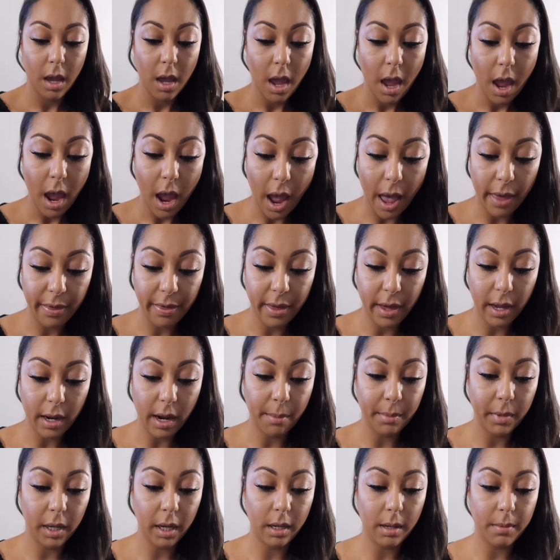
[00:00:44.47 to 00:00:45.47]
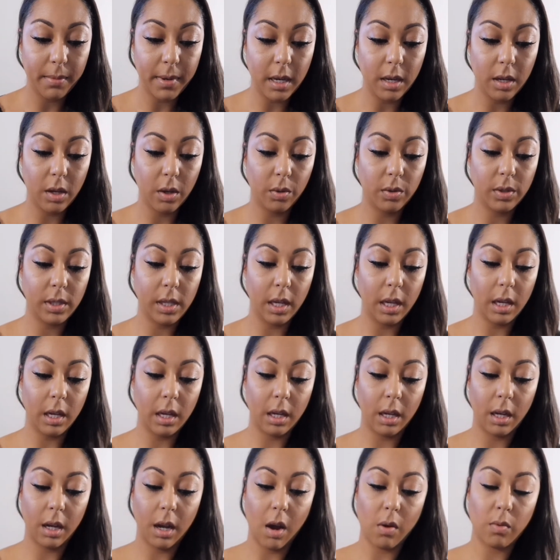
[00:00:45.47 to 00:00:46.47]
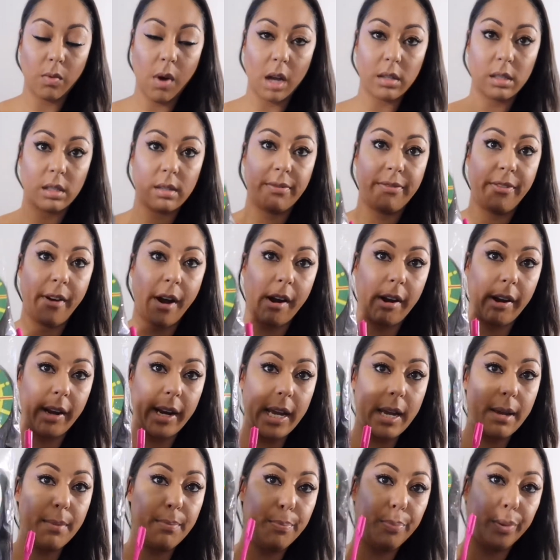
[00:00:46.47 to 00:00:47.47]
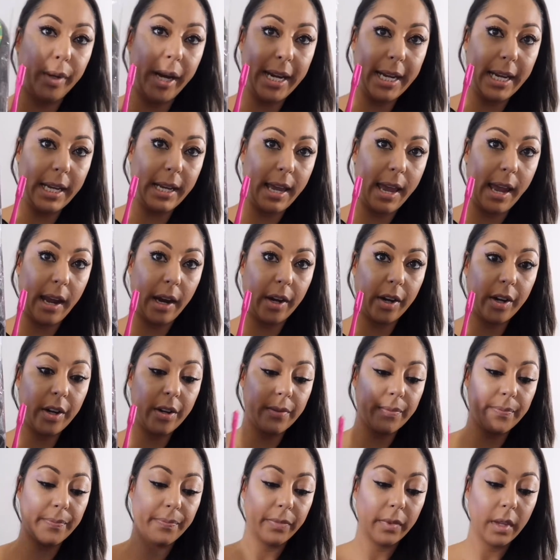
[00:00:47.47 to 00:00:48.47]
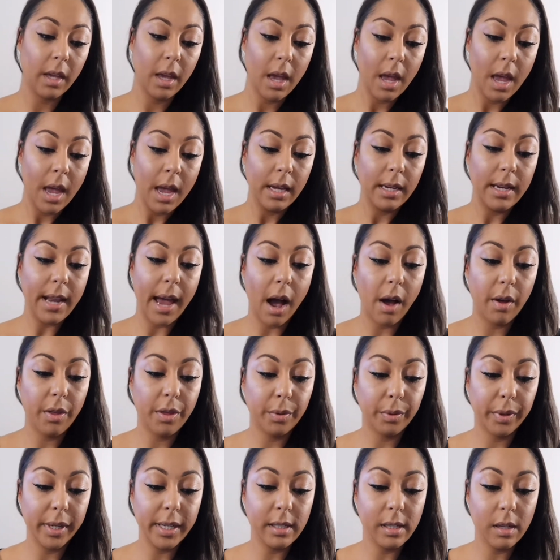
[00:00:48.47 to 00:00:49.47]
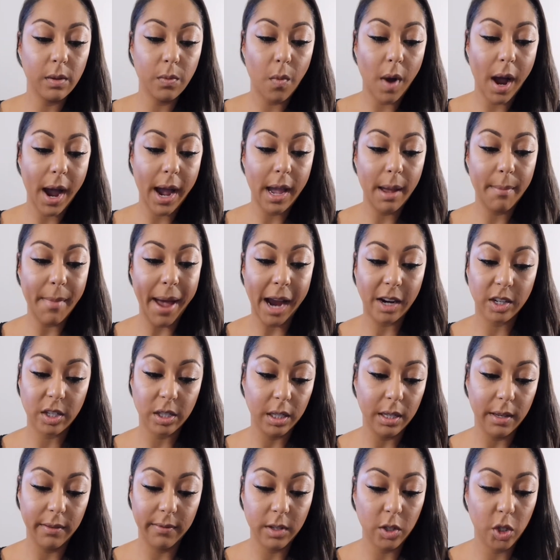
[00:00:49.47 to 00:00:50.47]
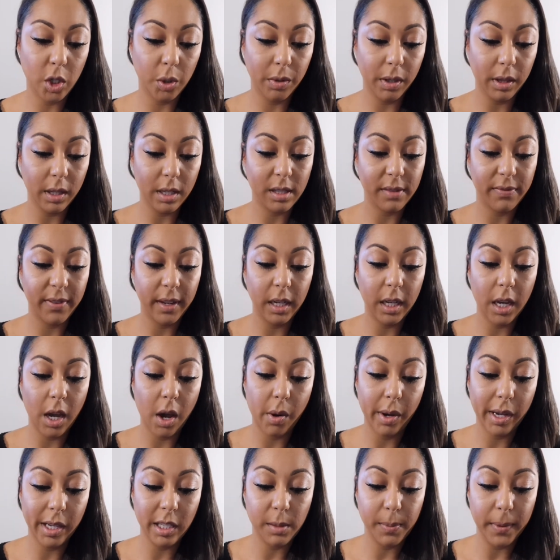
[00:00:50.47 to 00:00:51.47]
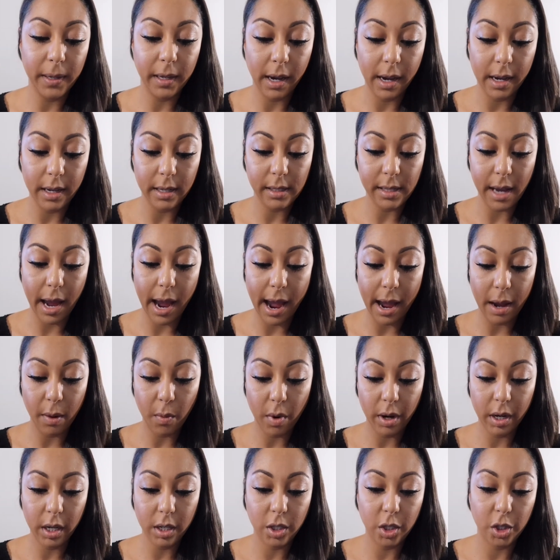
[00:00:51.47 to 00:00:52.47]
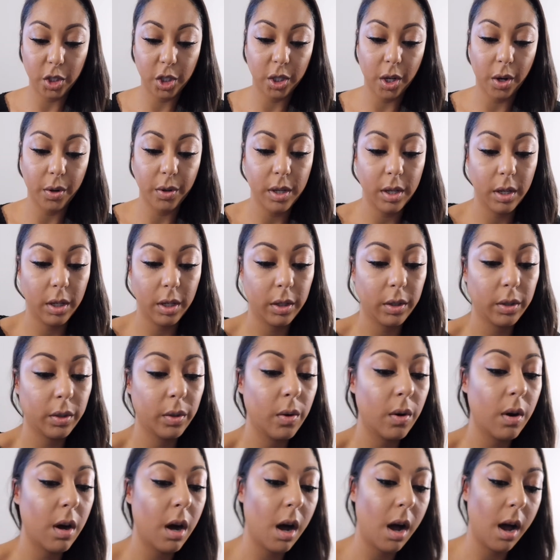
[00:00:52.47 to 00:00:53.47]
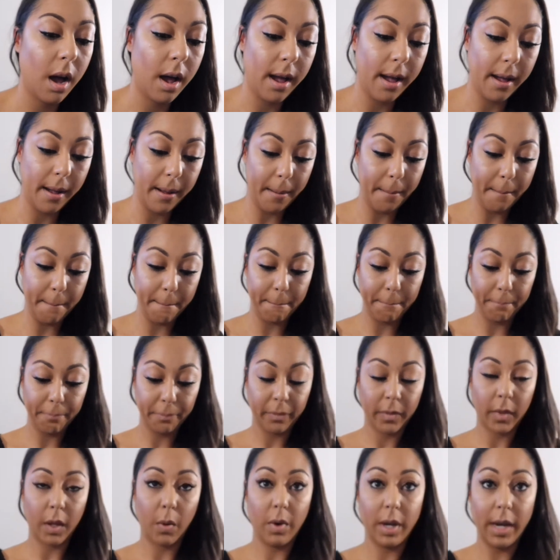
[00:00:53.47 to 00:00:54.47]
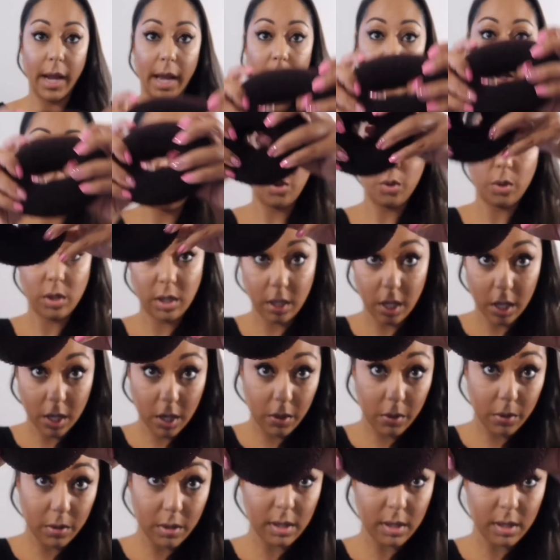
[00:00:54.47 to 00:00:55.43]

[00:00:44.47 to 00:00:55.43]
And then I'm going to be using Rastafari braiding here. Now the reason why I'm actually even doing this video is because I wanted to show you what I used to use.